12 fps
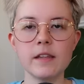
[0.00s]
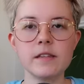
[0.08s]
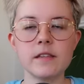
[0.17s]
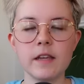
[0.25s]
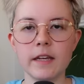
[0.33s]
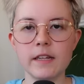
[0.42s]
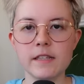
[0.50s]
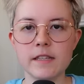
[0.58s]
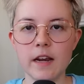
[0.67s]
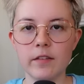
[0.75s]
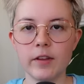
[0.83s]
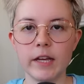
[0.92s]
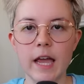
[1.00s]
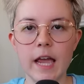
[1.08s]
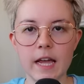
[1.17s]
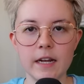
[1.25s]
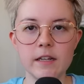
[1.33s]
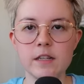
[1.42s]
And this is like instead of like
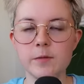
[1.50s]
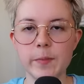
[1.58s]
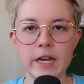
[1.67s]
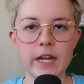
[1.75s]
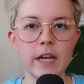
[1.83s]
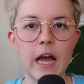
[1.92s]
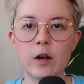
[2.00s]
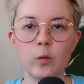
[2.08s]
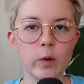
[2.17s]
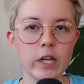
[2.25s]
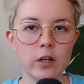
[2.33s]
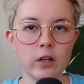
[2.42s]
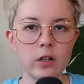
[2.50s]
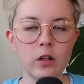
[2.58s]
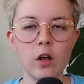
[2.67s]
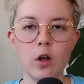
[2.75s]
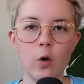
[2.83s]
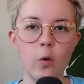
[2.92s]
hand spinning at a wheel
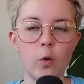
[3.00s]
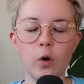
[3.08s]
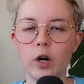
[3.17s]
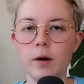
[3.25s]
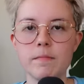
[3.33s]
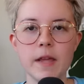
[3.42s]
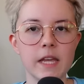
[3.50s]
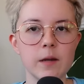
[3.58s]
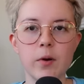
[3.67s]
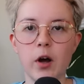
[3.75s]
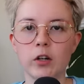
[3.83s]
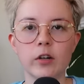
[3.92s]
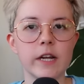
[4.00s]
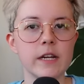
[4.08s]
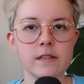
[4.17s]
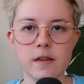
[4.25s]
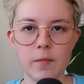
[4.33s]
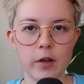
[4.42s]
or making pottery
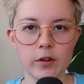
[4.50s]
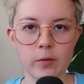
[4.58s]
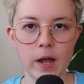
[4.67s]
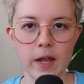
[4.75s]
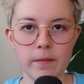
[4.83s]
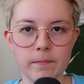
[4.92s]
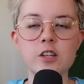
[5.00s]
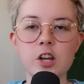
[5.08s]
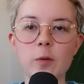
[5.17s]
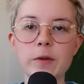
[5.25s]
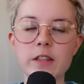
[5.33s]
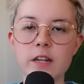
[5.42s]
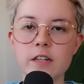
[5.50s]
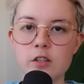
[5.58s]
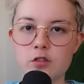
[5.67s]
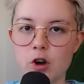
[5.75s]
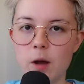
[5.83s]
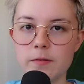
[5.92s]
in some other way. Shelby then
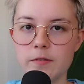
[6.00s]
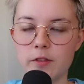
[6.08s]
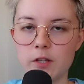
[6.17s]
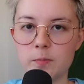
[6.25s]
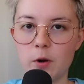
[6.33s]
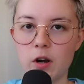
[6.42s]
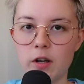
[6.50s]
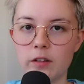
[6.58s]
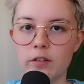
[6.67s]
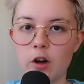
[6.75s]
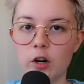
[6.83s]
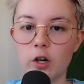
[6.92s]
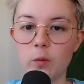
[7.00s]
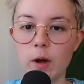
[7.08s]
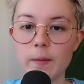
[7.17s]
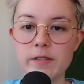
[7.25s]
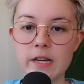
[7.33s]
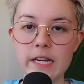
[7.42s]
does drops of these products on her
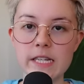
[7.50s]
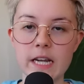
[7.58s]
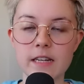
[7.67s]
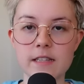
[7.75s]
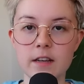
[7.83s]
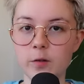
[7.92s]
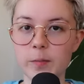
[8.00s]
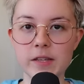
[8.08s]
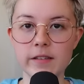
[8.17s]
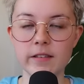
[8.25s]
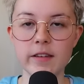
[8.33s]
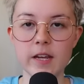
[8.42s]
website and sells pieces